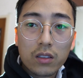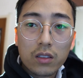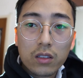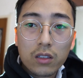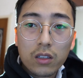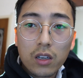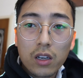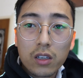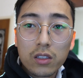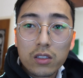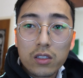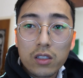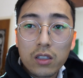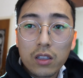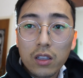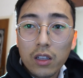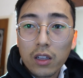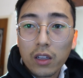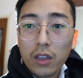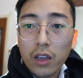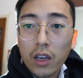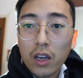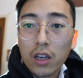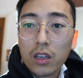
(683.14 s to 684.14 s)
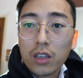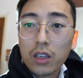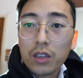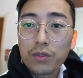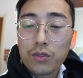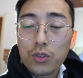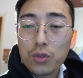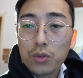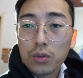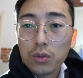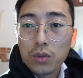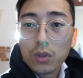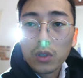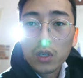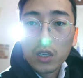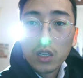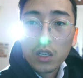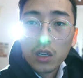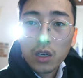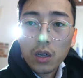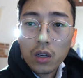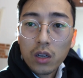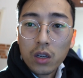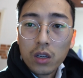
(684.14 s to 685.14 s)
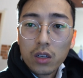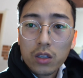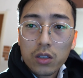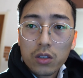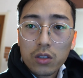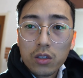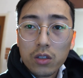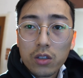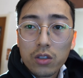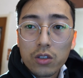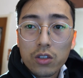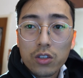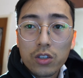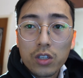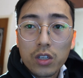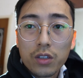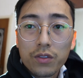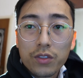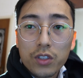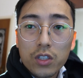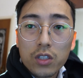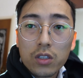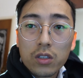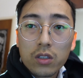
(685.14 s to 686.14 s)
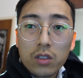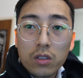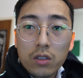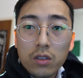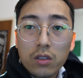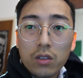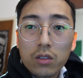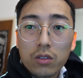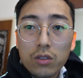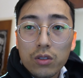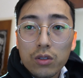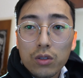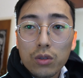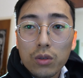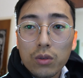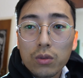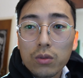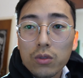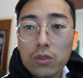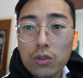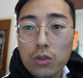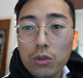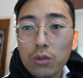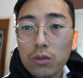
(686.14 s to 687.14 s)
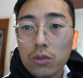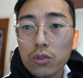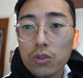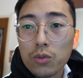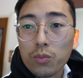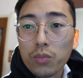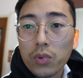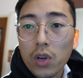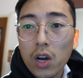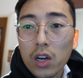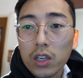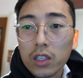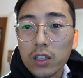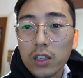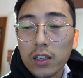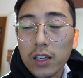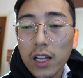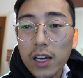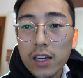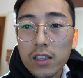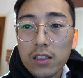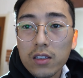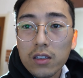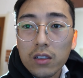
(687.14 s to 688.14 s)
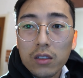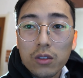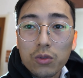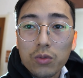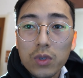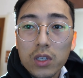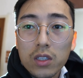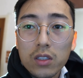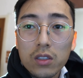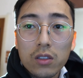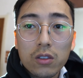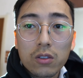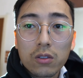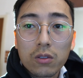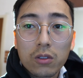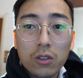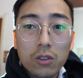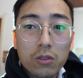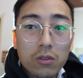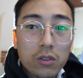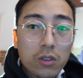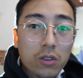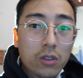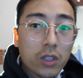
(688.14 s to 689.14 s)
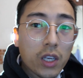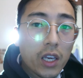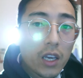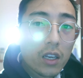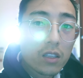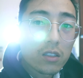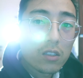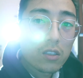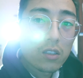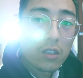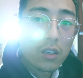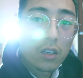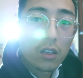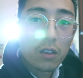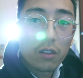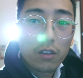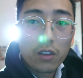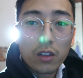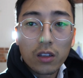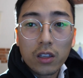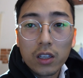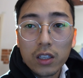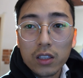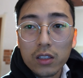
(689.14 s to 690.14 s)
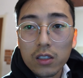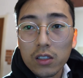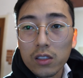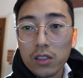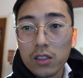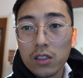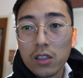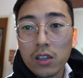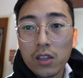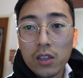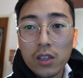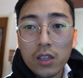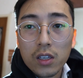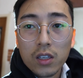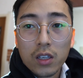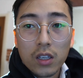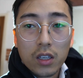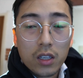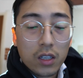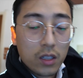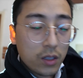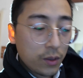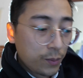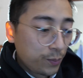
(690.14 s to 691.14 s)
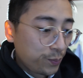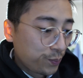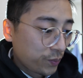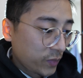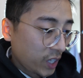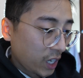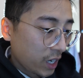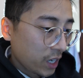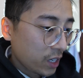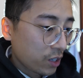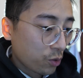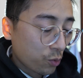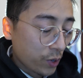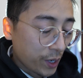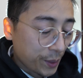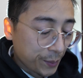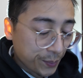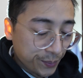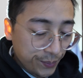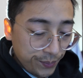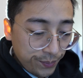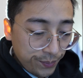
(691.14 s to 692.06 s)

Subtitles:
constantly. I have to shift to block the light, otherwise you can't see anything like this. Anyway,